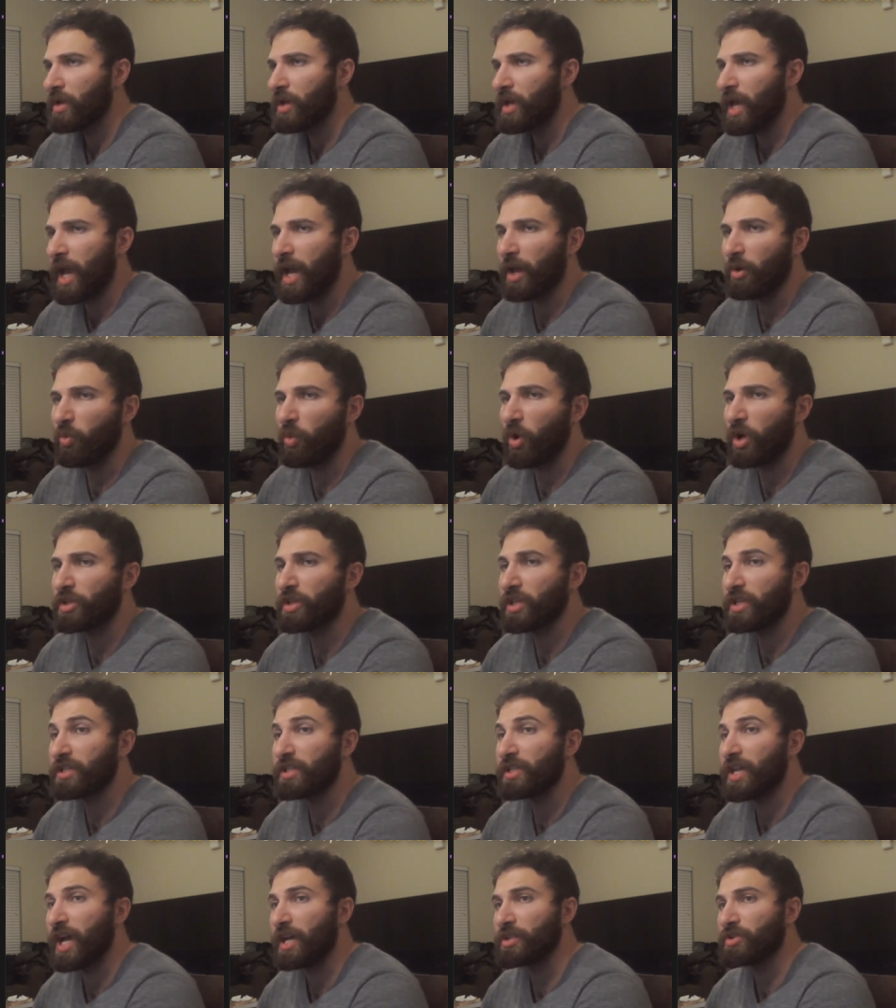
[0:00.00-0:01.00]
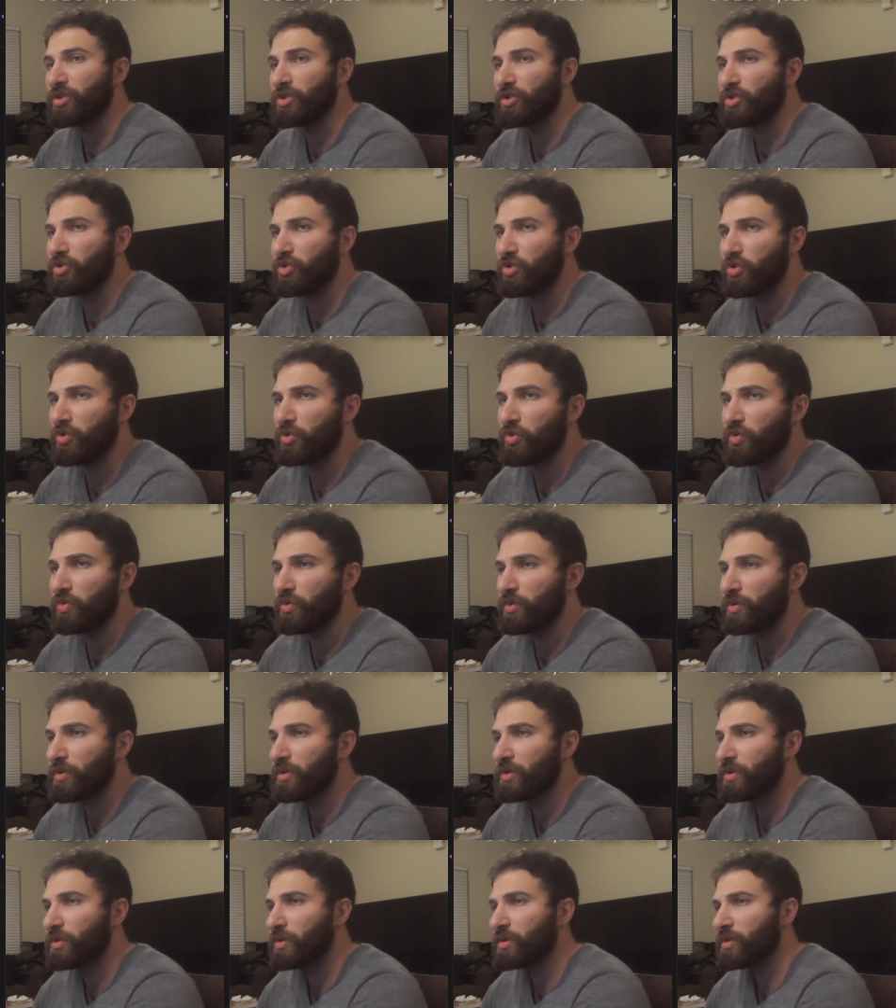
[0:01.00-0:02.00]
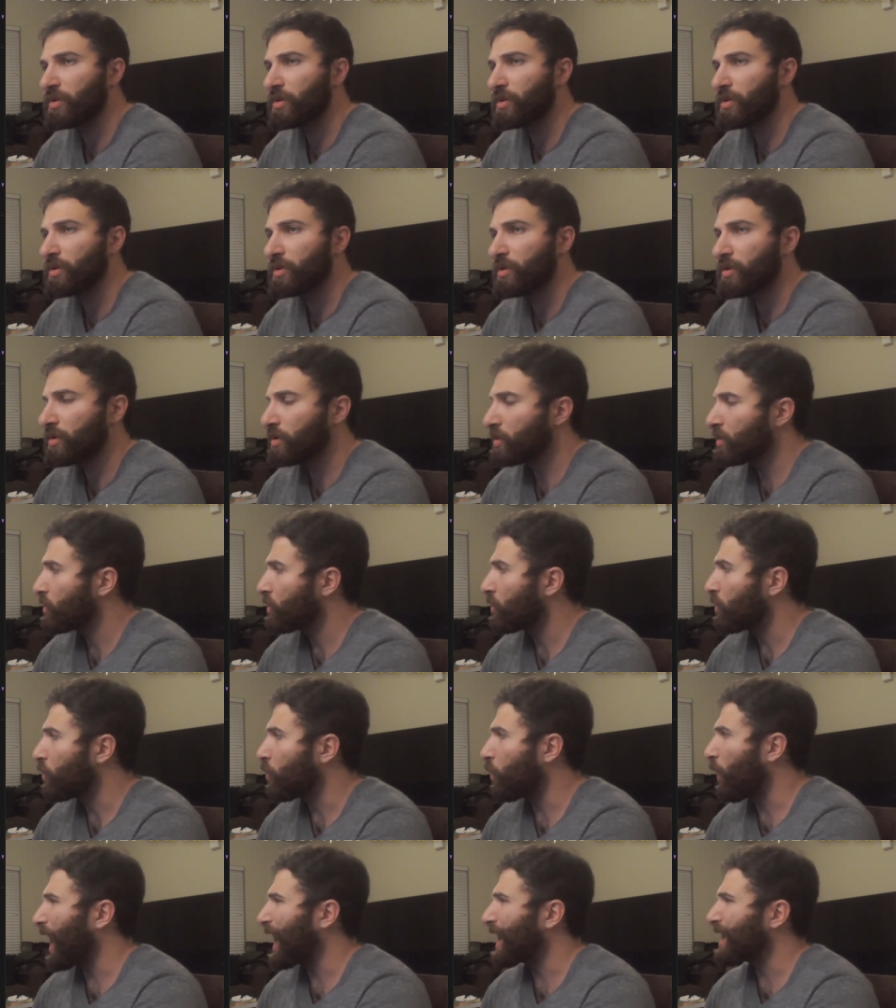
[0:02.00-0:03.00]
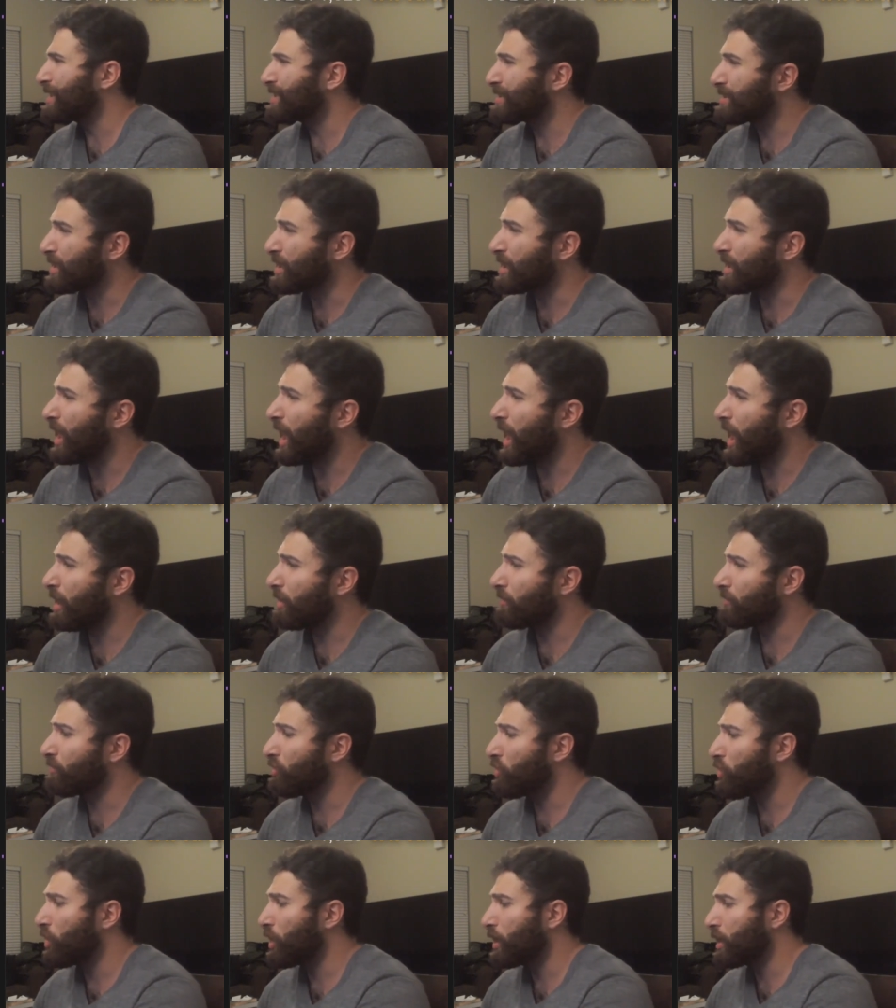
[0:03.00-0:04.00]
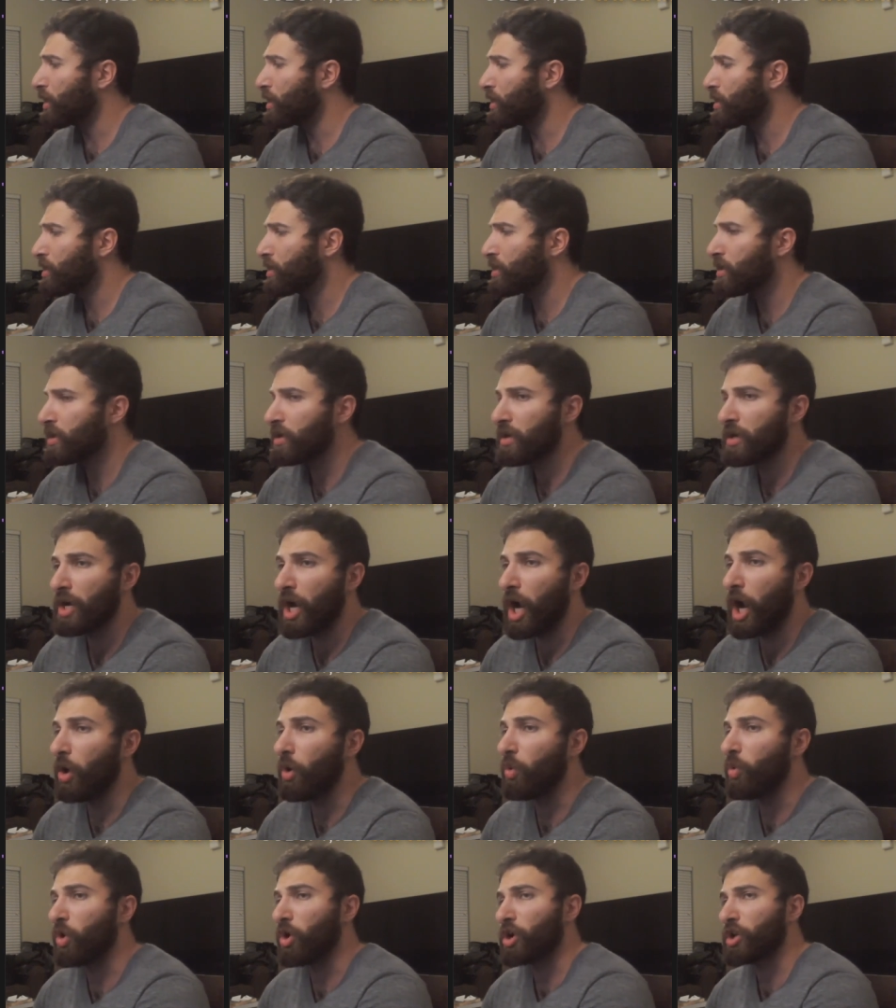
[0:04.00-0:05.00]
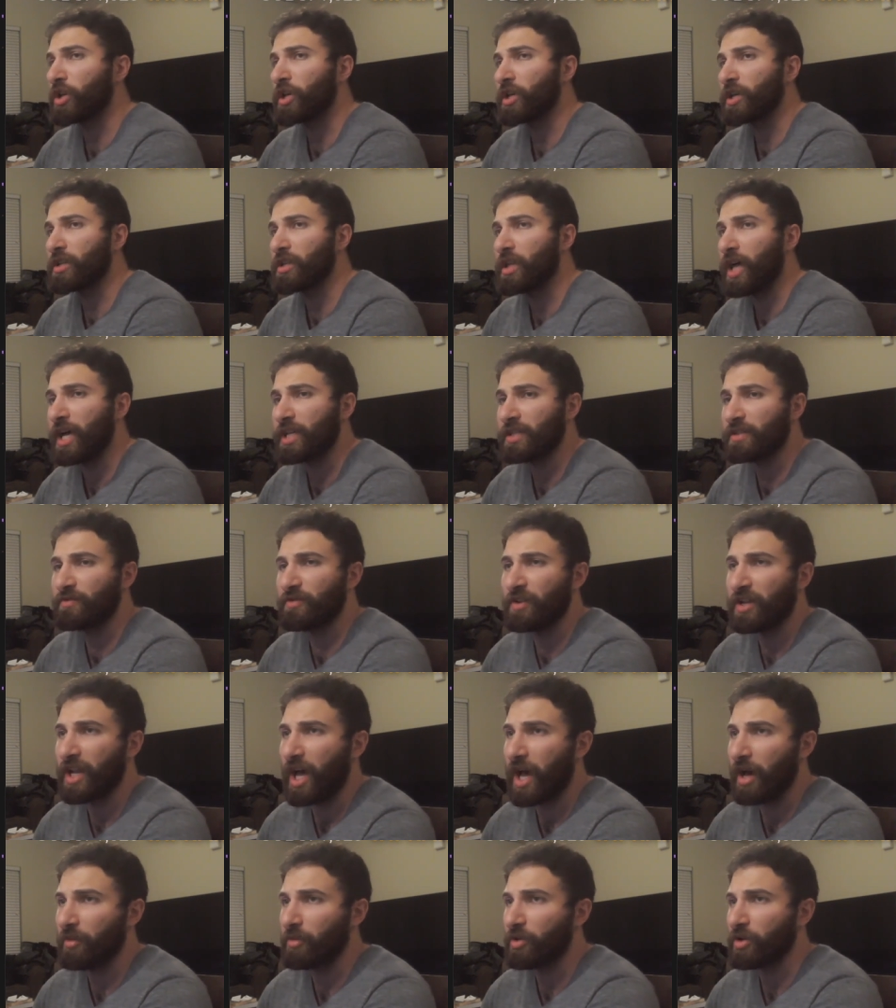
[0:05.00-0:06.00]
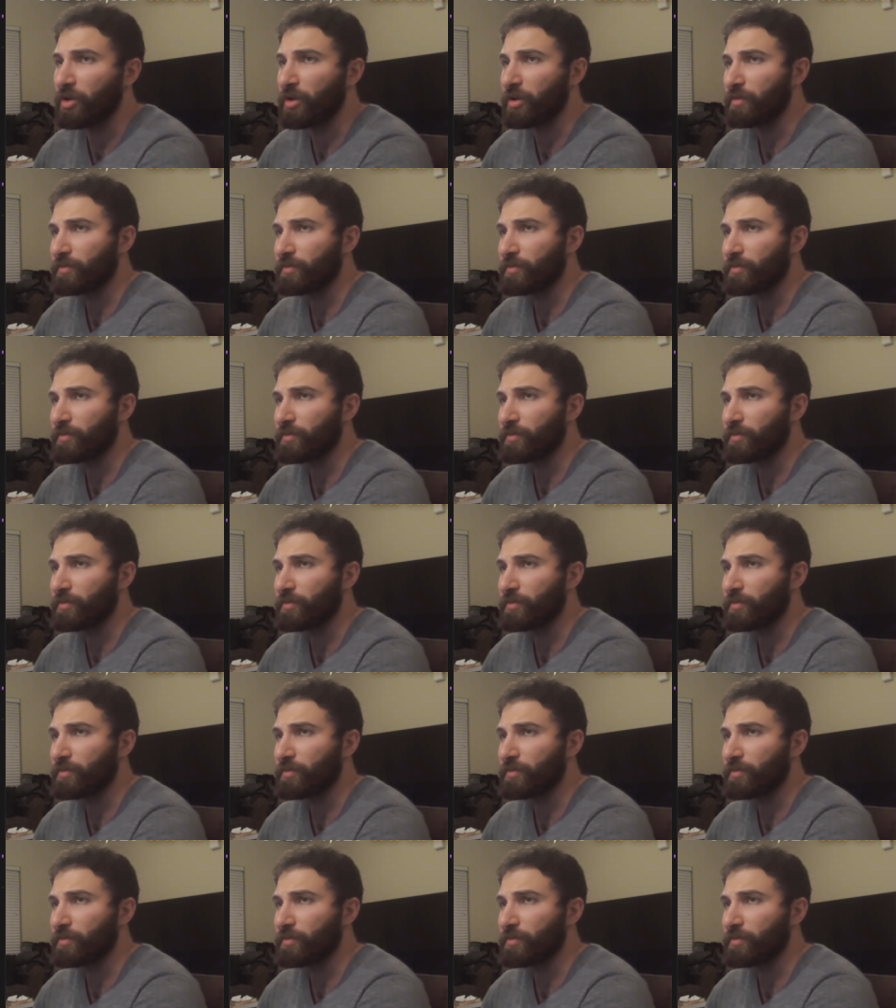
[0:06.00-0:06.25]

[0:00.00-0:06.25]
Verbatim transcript: and what this has to do. Why is the convoy a working class phenomenon?